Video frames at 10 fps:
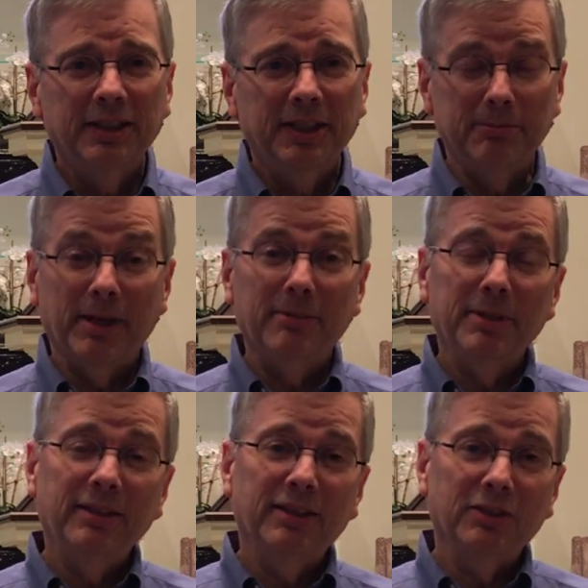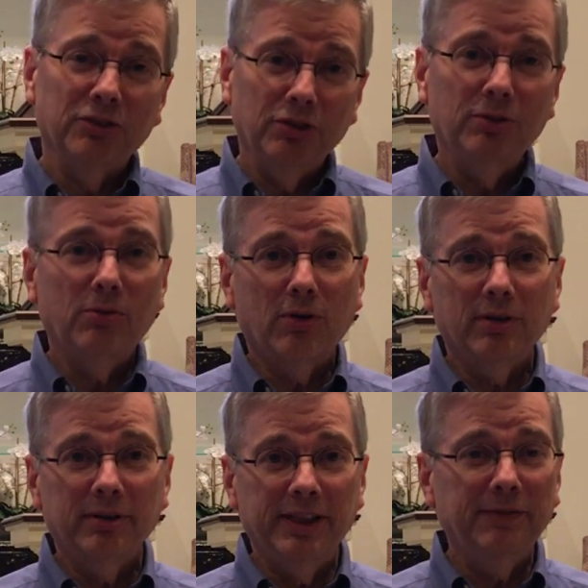It may be that you
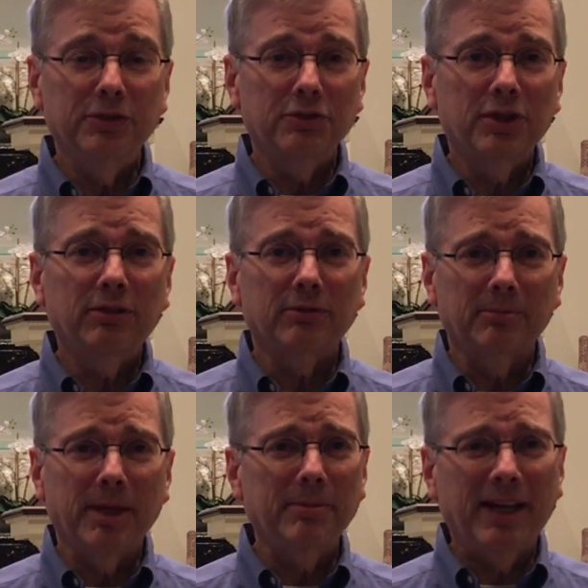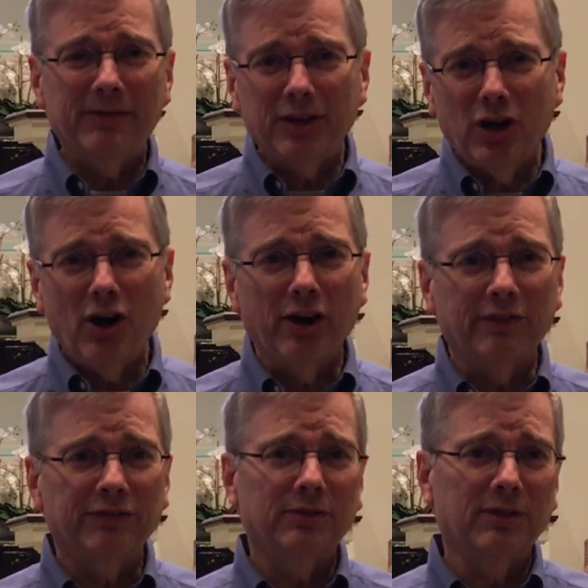or even your children maybe have a
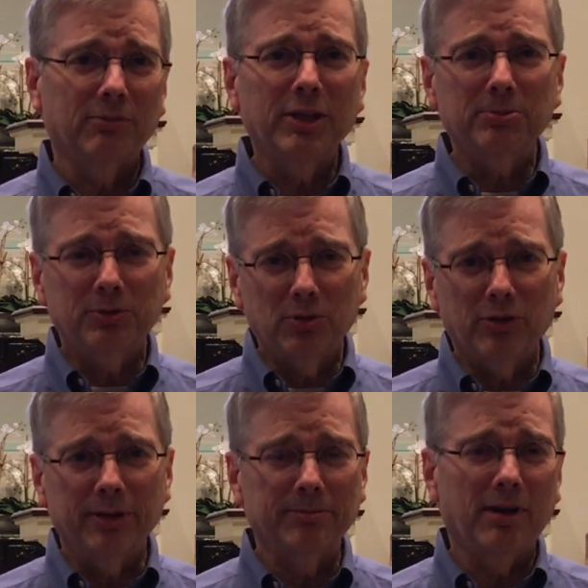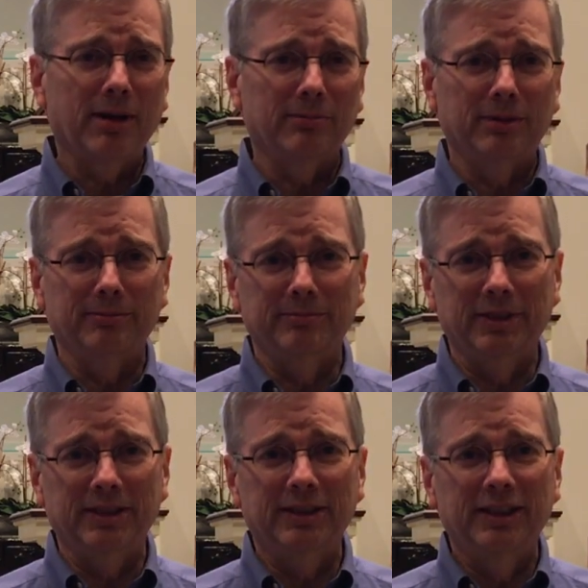cough or a respiratory problem
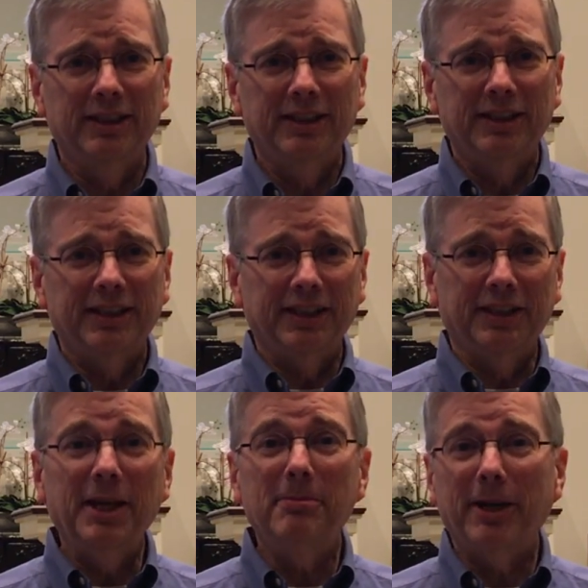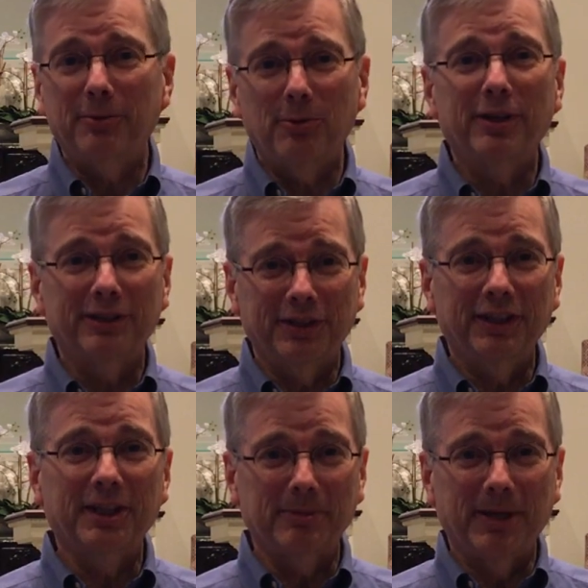and they might want to
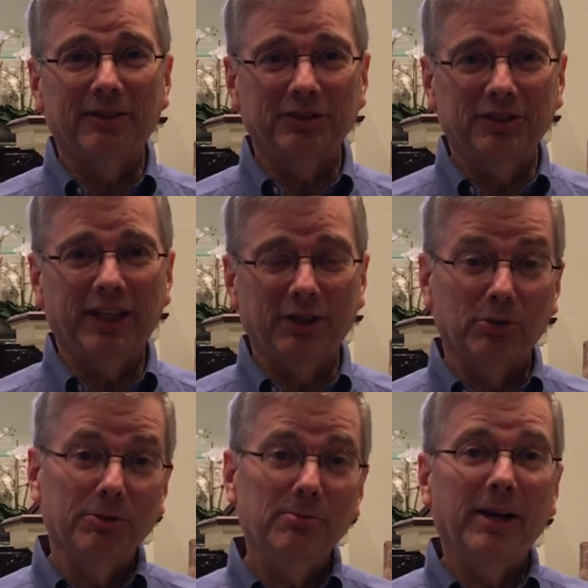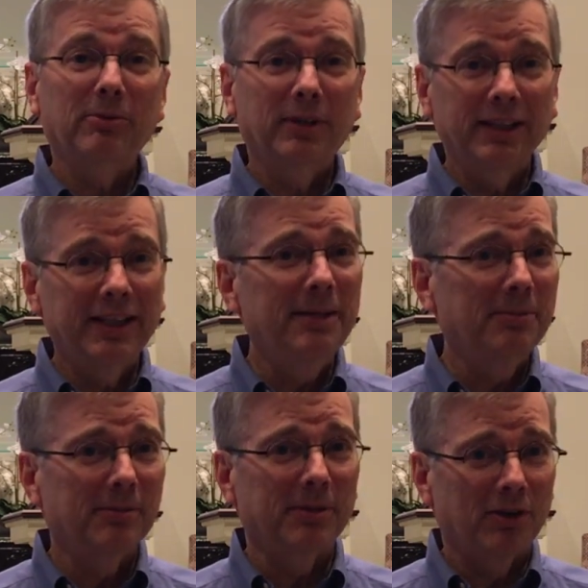think about staying home. You might want to
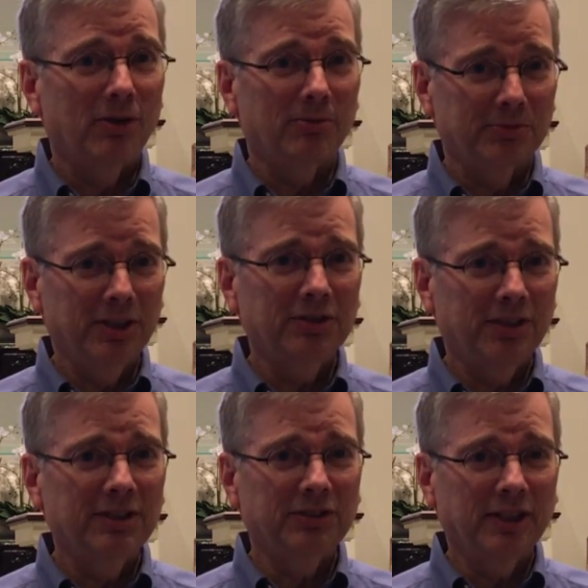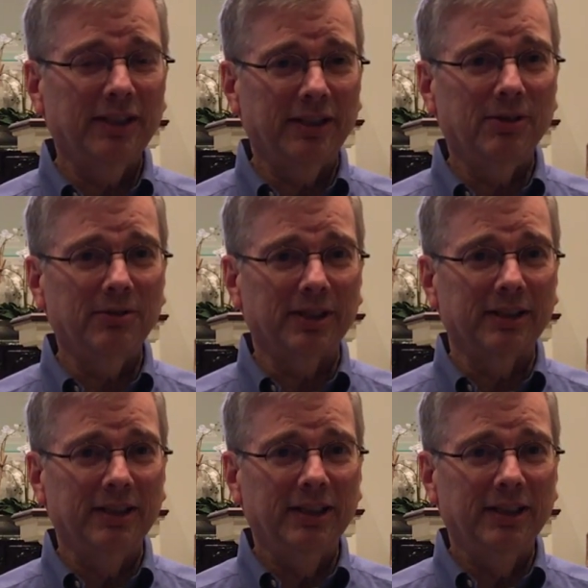keep them at home just this Sunday only